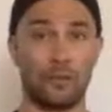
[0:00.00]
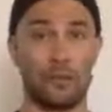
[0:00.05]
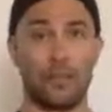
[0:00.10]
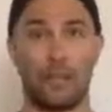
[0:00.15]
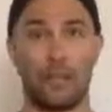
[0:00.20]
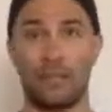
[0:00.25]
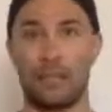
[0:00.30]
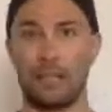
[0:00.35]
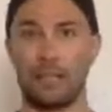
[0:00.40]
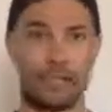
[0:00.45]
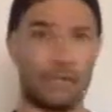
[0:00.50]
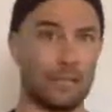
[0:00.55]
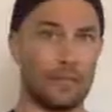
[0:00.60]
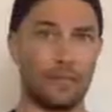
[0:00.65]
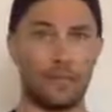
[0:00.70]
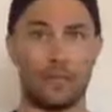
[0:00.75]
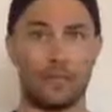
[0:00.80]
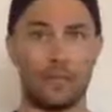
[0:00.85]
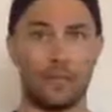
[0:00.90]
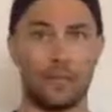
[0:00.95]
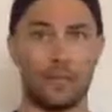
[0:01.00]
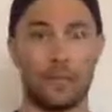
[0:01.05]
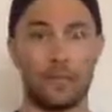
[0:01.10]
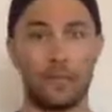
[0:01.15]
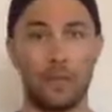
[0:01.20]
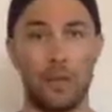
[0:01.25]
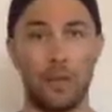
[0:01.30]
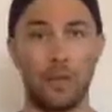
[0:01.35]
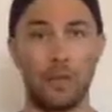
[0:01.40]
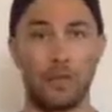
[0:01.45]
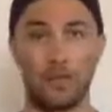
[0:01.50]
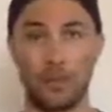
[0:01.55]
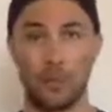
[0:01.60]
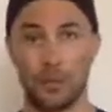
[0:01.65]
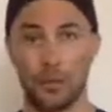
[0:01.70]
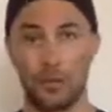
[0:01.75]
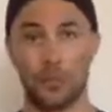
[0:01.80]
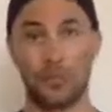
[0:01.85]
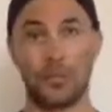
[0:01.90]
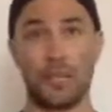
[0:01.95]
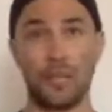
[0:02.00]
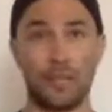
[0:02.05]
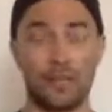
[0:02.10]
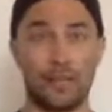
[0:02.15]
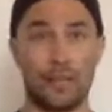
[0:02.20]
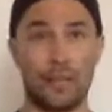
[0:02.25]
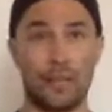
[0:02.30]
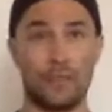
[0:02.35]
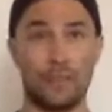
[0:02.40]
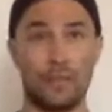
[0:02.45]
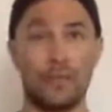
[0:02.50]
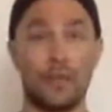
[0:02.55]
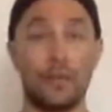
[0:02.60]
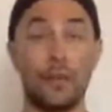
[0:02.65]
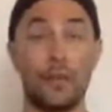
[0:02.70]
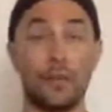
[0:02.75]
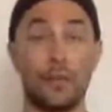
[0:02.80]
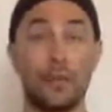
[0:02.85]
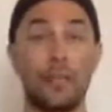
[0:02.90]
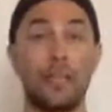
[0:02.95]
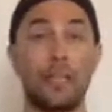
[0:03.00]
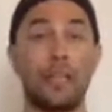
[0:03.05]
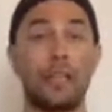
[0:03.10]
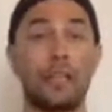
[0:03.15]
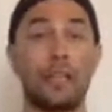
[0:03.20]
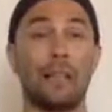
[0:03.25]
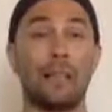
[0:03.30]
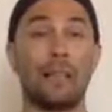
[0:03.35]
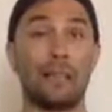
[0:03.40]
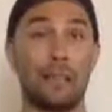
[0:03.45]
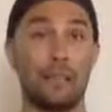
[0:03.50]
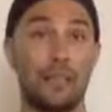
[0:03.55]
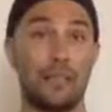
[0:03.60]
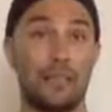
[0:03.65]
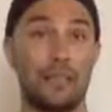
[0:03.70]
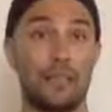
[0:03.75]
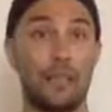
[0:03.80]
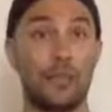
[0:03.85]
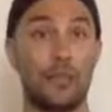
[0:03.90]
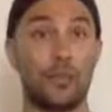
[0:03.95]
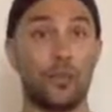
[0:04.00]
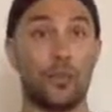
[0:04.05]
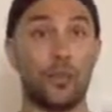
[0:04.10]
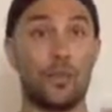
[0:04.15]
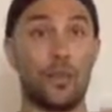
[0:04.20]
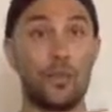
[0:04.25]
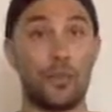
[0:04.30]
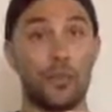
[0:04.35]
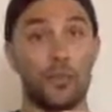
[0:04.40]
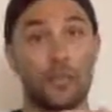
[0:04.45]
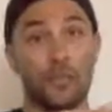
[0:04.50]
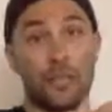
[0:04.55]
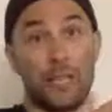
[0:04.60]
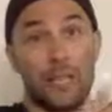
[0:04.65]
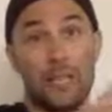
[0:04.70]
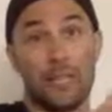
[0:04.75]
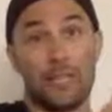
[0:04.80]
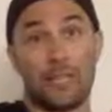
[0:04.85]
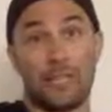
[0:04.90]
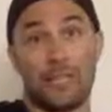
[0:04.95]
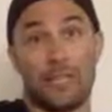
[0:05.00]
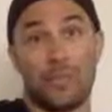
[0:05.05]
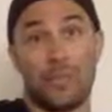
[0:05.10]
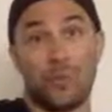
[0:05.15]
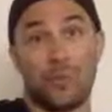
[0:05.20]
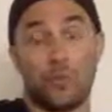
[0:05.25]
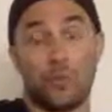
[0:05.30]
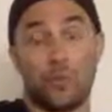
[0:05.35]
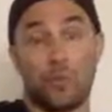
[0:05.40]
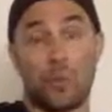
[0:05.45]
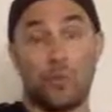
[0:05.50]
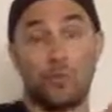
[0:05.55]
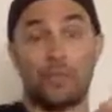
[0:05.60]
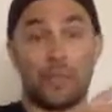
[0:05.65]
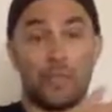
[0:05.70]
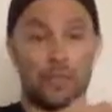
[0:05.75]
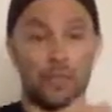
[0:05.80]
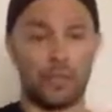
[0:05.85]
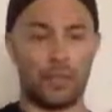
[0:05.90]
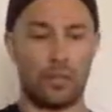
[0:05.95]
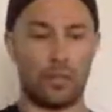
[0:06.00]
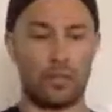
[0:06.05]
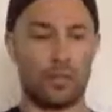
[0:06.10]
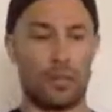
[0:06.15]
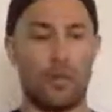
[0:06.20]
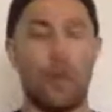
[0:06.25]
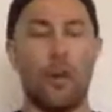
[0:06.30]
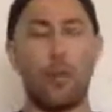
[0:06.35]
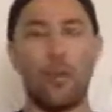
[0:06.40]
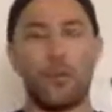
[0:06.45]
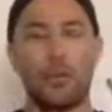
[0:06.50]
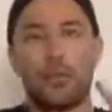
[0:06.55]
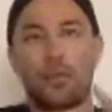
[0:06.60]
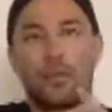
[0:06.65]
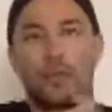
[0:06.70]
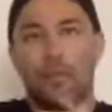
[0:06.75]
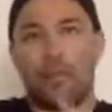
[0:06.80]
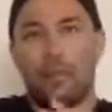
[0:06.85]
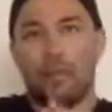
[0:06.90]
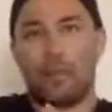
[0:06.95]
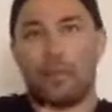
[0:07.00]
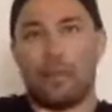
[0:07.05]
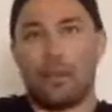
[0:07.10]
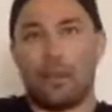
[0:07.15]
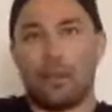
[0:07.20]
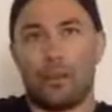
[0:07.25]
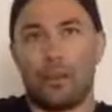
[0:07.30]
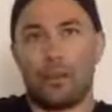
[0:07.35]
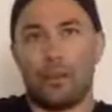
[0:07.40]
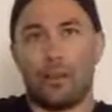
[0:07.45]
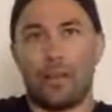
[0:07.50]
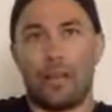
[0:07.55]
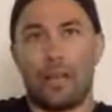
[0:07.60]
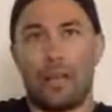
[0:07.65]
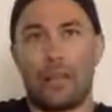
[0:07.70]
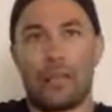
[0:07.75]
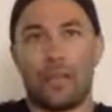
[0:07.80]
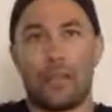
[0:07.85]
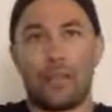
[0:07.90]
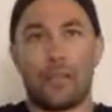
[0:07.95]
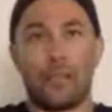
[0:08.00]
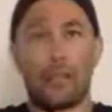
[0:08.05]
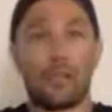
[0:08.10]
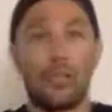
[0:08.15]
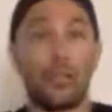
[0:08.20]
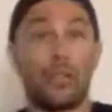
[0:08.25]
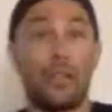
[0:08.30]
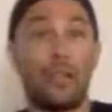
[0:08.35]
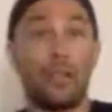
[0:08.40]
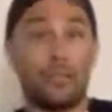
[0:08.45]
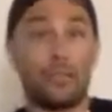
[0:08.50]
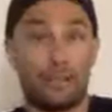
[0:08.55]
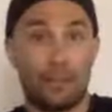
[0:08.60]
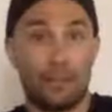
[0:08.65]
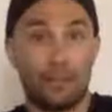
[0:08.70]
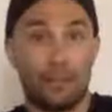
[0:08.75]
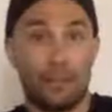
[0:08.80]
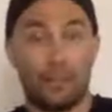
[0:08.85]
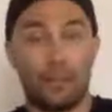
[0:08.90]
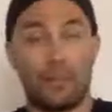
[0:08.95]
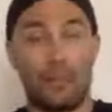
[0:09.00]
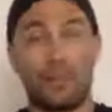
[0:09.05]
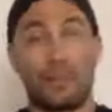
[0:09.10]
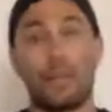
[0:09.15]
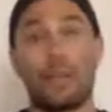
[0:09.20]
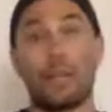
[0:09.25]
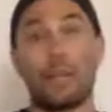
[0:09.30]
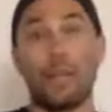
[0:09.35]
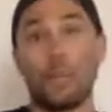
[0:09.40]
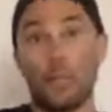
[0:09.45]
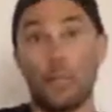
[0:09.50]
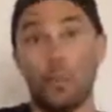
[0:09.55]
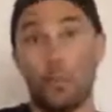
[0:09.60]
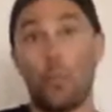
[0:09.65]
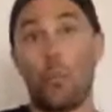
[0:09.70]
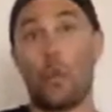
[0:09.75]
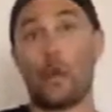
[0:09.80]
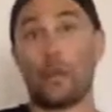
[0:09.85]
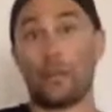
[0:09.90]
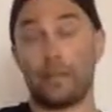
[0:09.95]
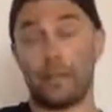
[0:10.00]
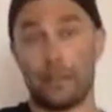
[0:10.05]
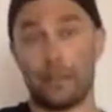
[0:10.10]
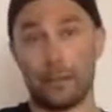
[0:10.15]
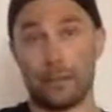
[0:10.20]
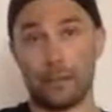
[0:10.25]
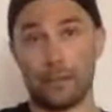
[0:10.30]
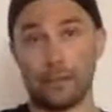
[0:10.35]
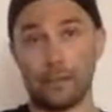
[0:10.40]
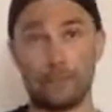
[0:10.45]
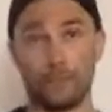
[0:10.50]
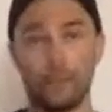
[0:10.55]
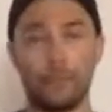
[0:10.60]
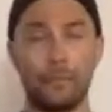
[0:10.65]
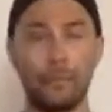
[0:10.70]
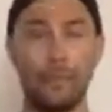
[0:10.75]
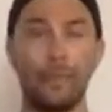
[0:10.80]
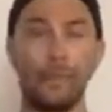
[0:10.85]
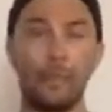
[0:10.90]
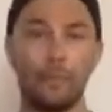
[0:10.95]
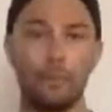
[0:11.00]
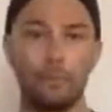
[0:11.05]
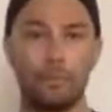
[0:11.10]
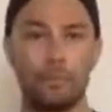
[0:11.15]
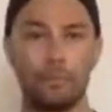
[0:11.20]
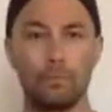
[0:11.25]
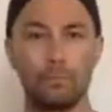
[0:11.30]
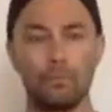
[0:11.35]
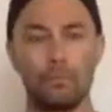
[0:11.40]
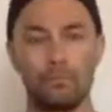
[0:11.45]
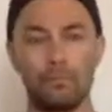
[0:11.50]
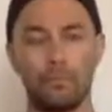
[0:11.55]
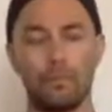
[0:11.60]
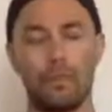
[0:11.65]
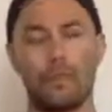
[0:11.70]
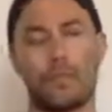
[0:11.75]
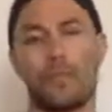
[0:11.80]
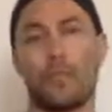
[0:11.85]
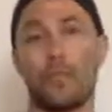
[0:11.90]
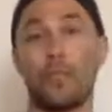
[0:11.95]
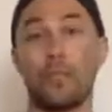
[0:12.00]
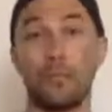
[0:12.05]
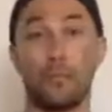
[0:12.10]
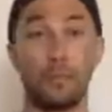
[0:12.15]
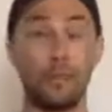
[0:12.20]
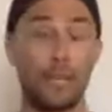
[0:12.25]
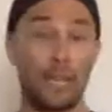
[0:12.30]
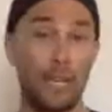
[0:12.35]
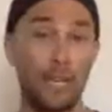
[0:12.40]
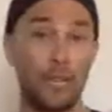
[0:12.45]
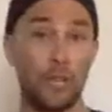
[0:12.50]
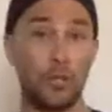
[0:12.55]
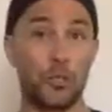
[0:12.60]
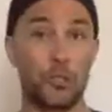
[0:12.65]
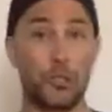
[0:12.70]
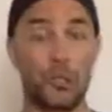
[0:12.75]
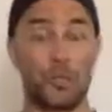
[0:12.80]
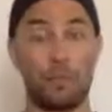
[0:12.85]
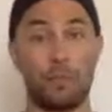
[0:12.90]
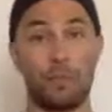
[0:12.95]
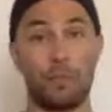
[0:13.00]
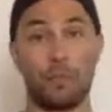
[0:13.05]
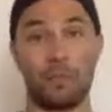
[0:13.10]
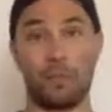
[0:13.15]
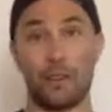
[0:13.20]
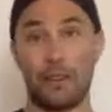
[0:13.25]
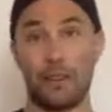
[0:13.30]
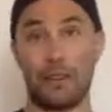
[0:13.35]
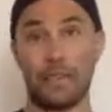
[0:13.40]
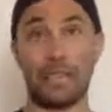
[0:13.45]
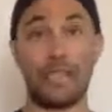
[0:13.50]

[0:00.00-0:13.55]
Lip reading: and into the small and large intestine. No, these things are interlaced and interwoven. So it's almost like they're sheathed in one another. So this relationship is very